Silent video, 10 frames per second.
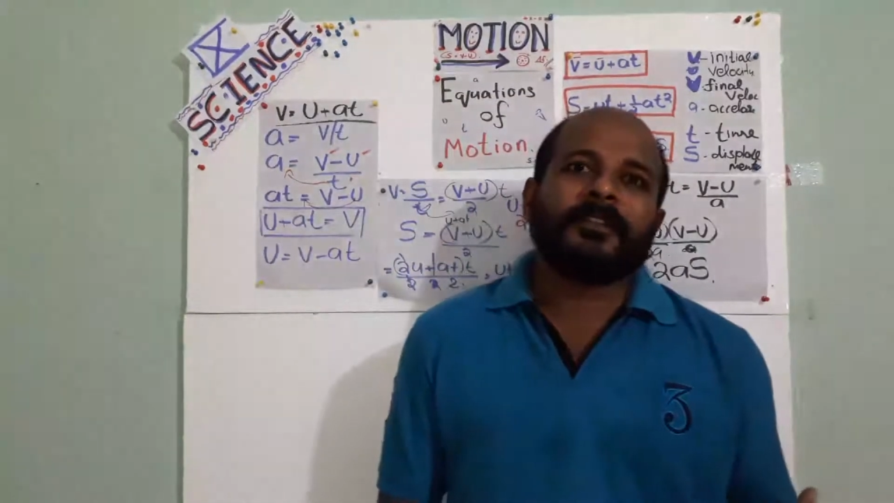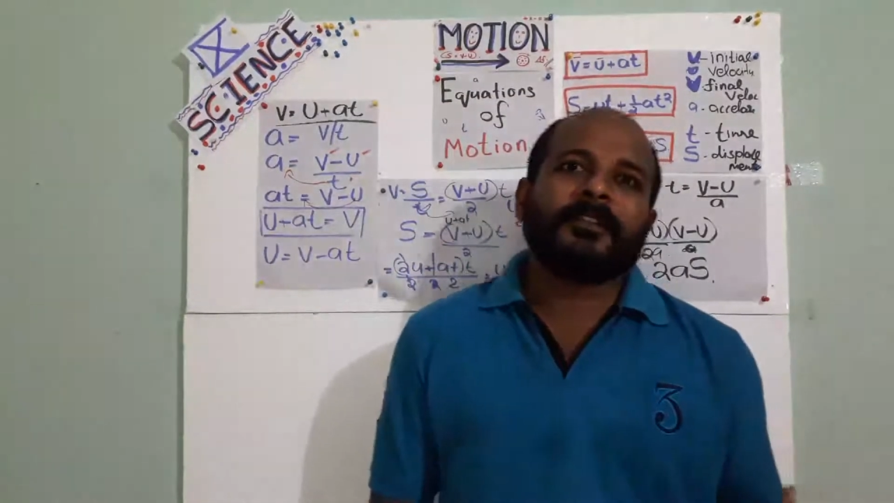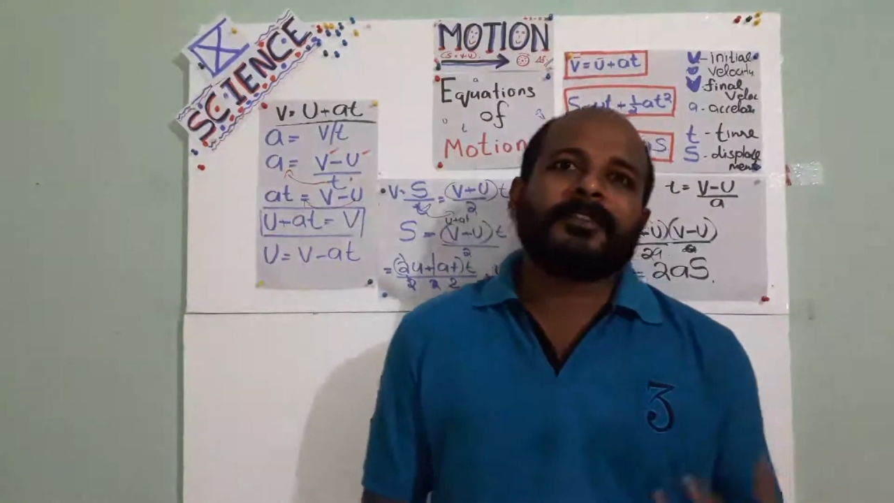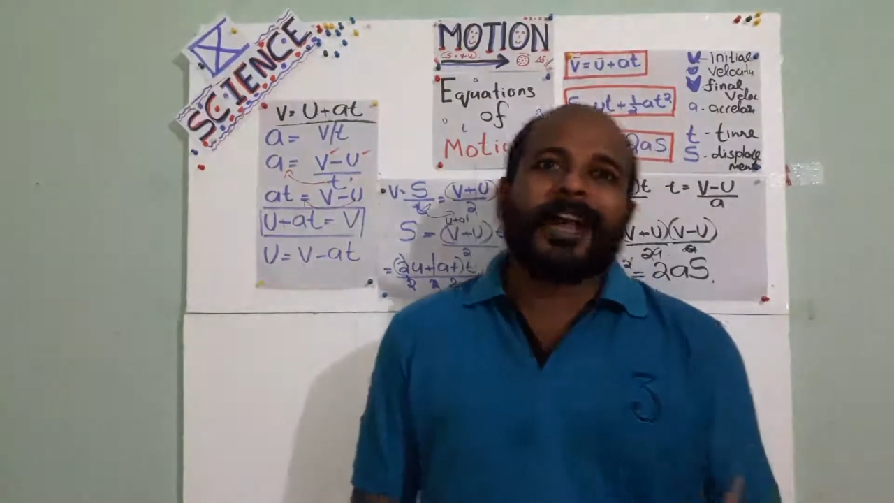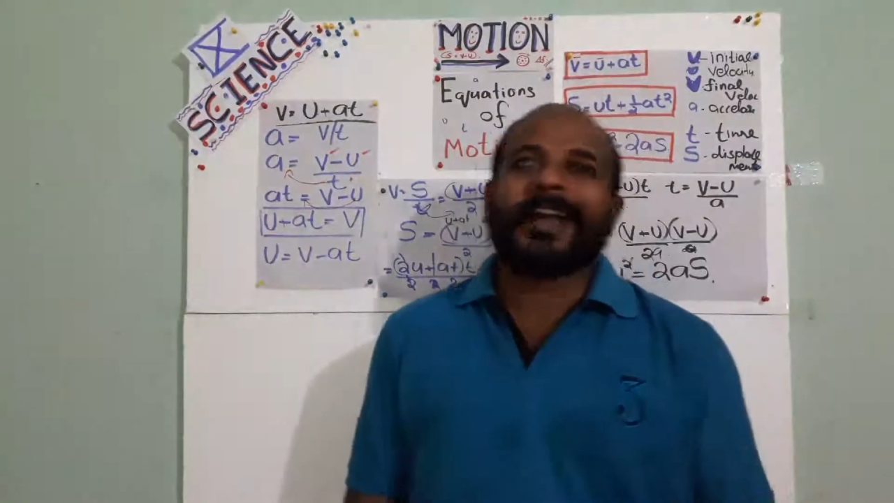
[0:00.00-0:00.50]

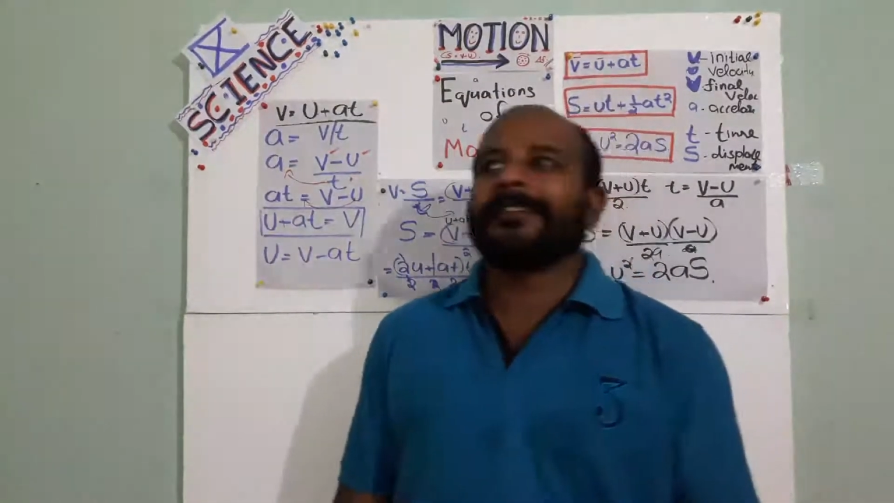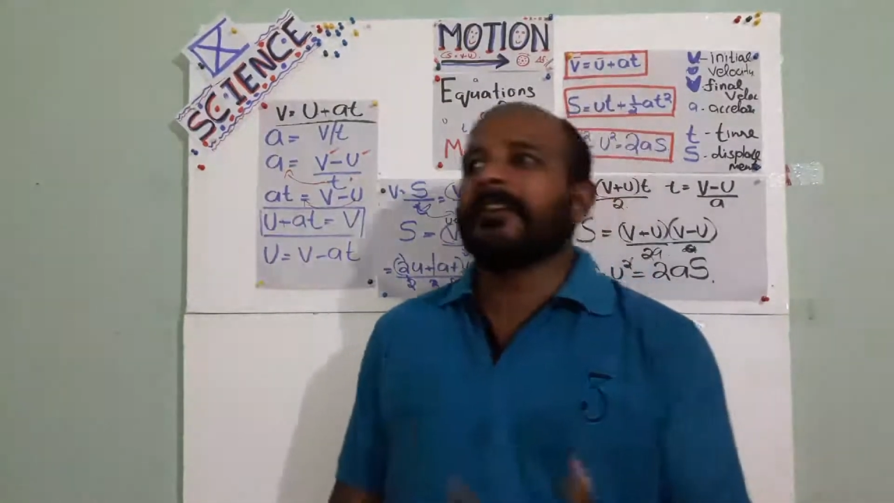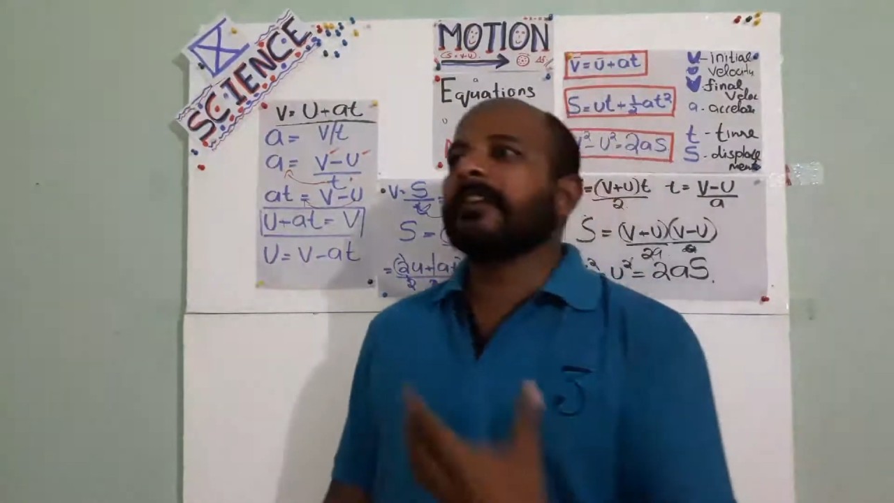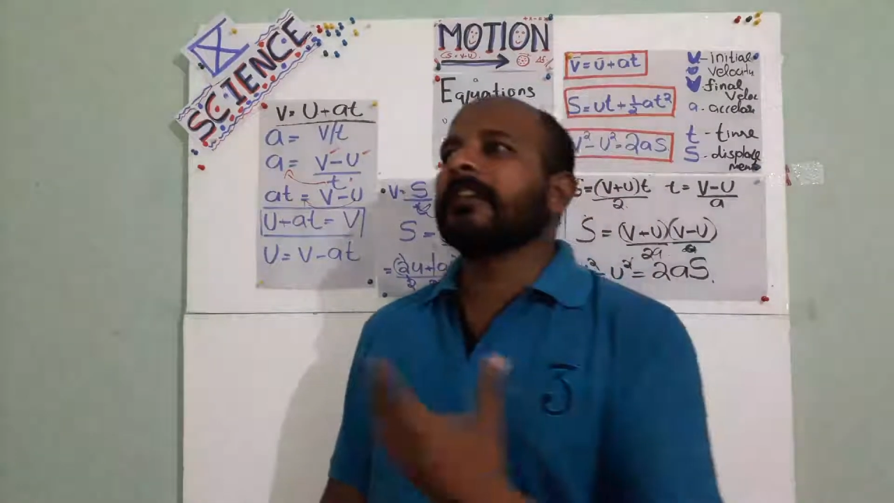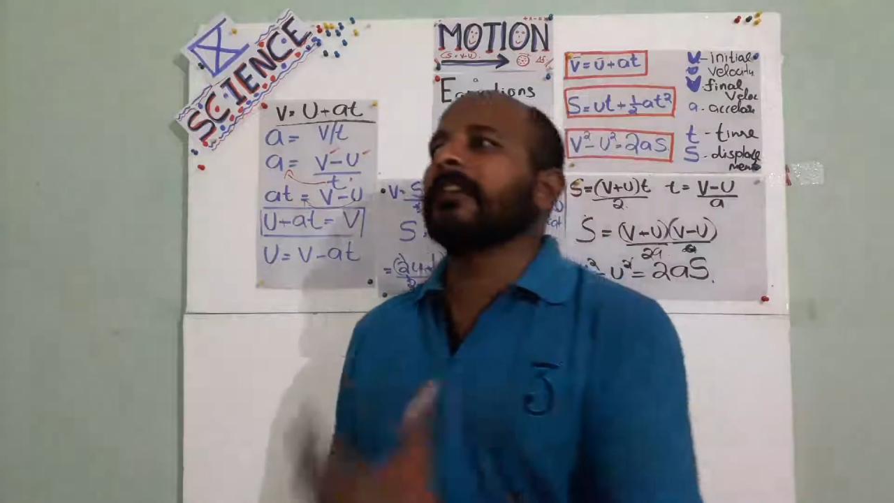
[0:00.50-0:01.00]

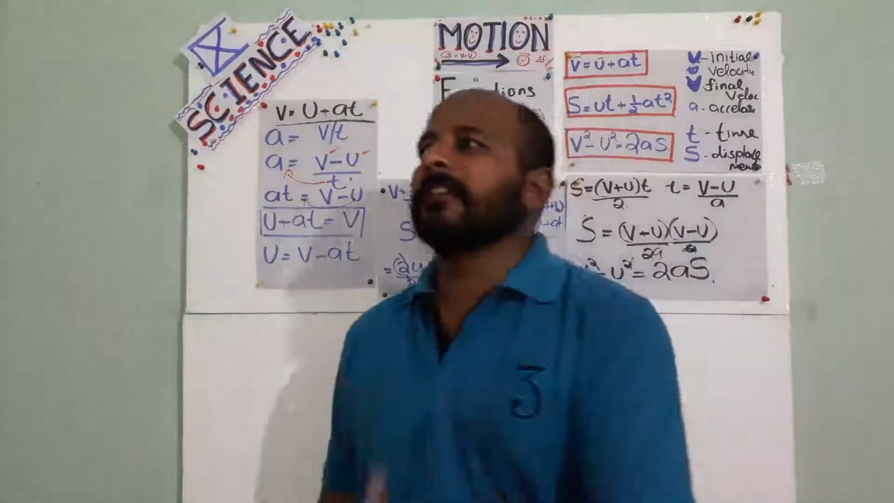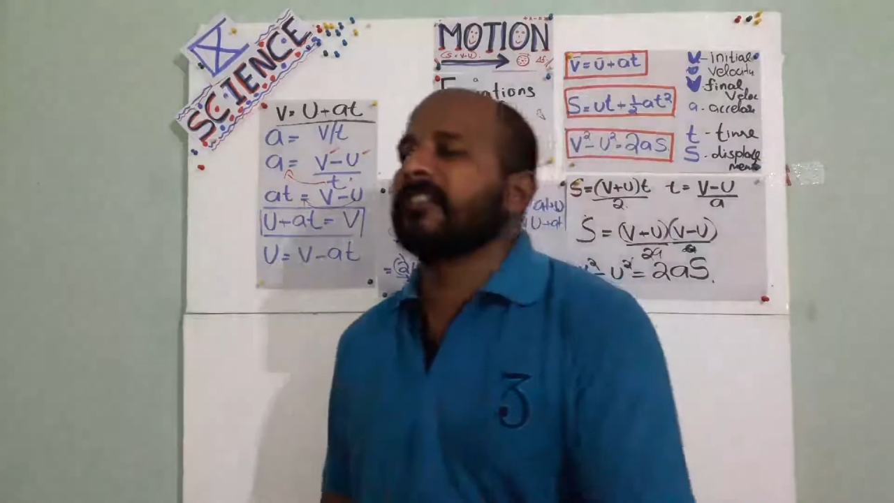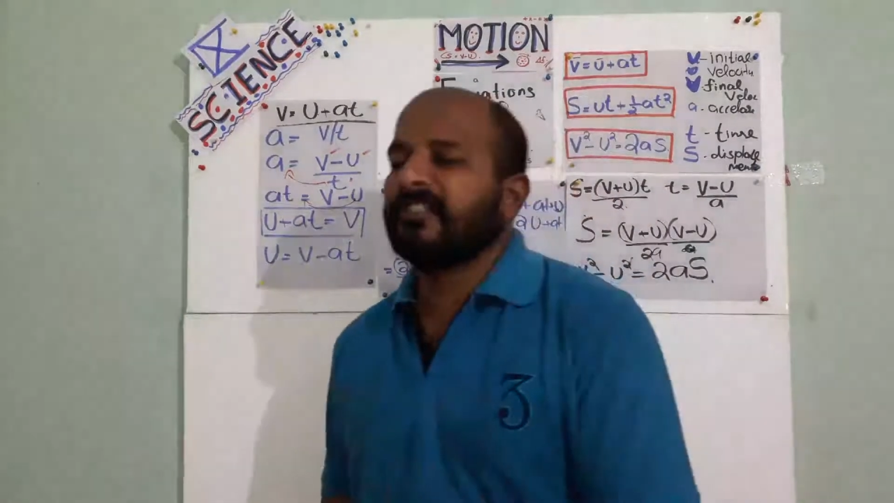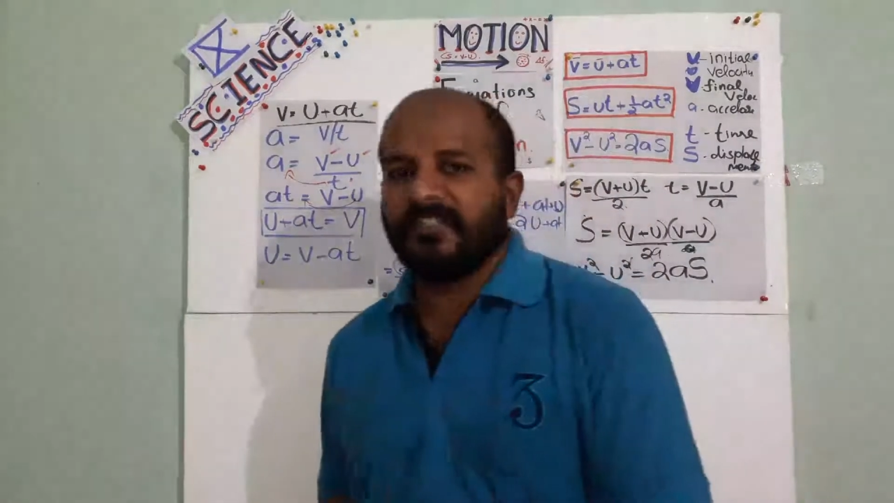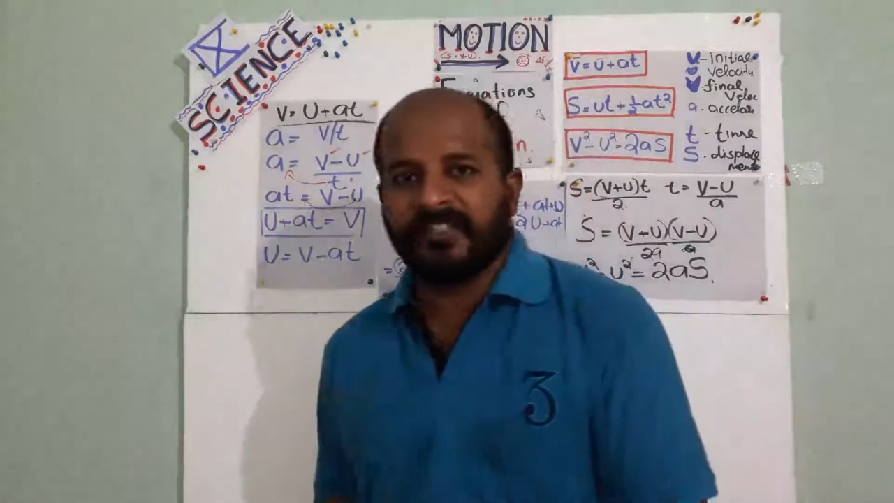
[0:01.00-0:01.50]
static
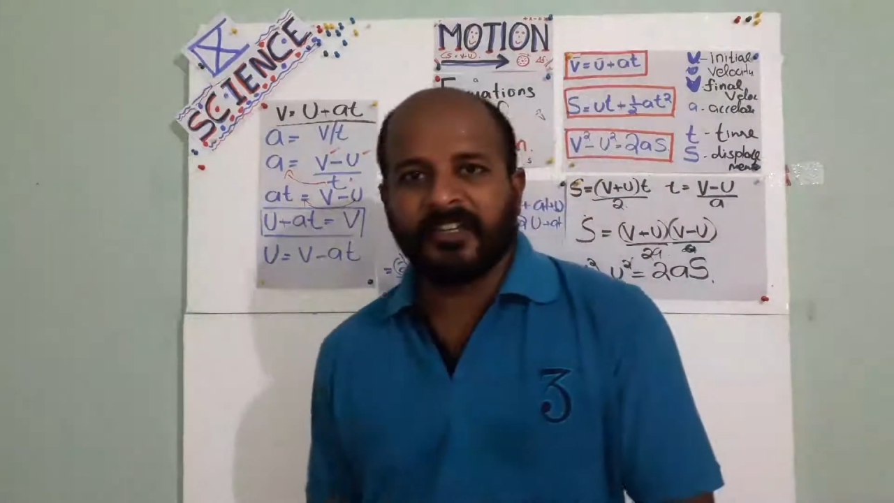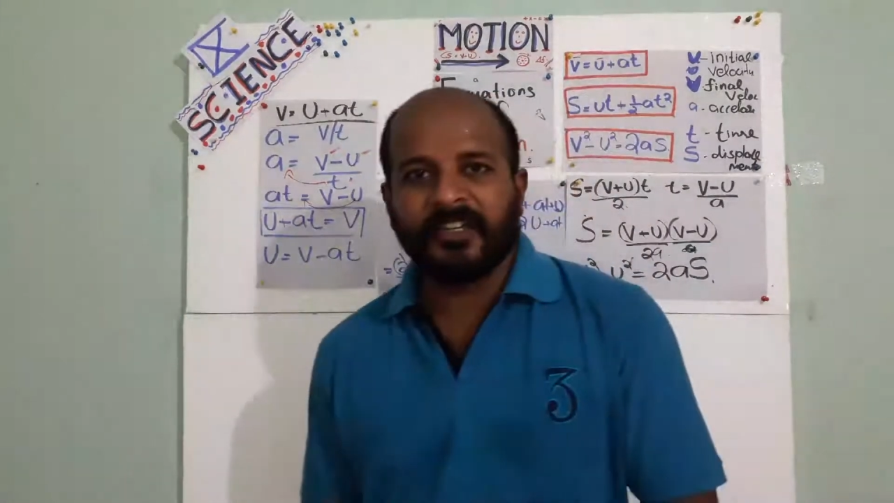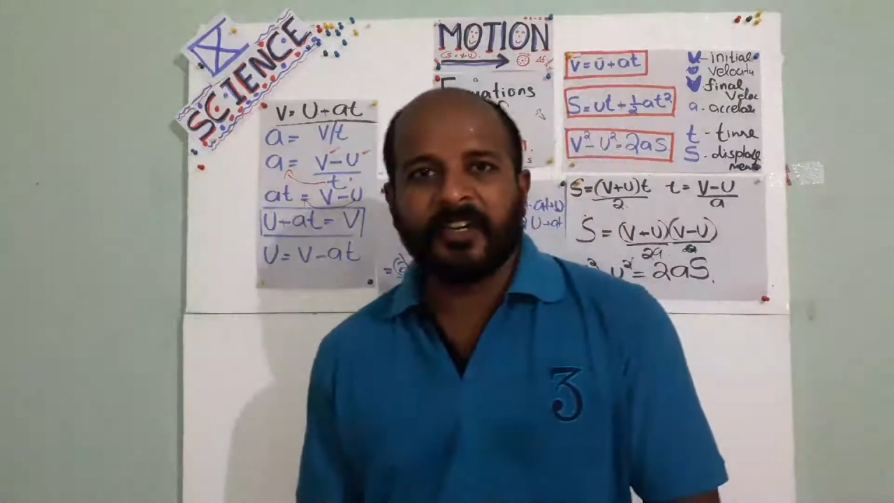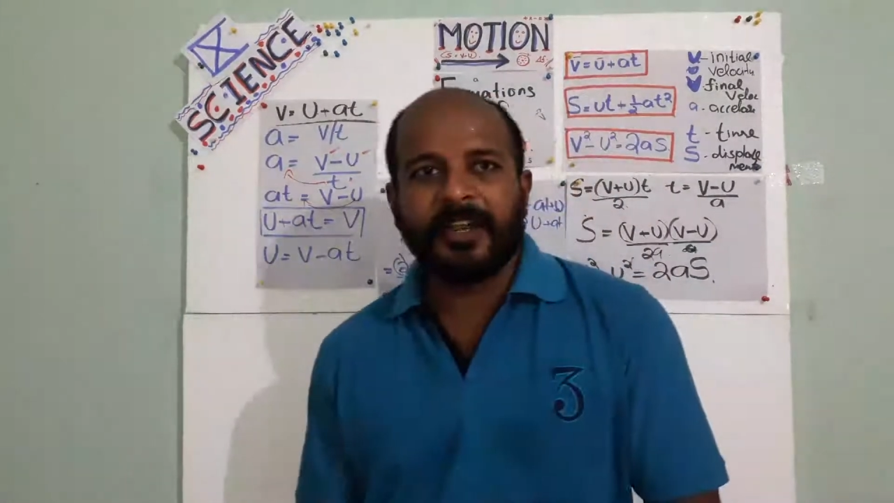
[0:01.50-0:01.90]
electricity